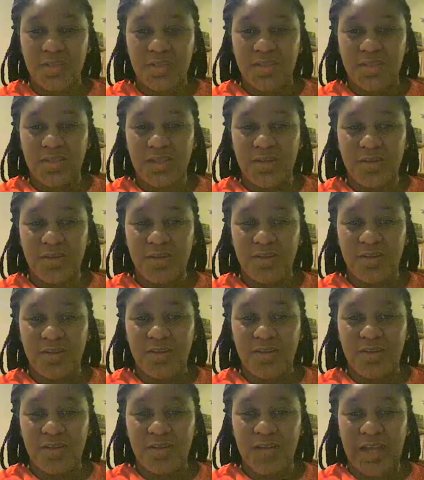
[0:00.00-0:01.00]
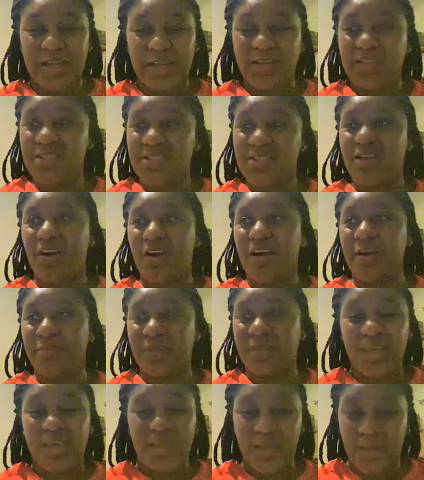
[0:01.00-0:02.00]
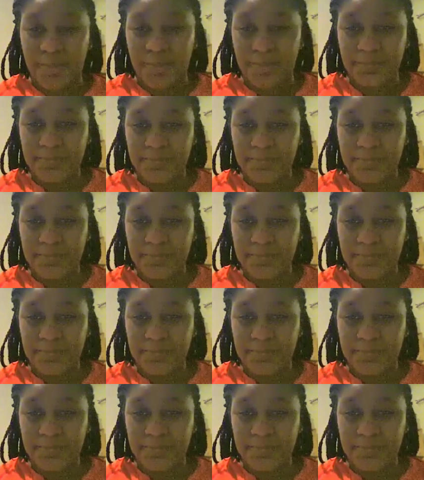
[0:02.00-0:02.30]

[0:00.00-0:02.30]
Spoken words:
and the storm came.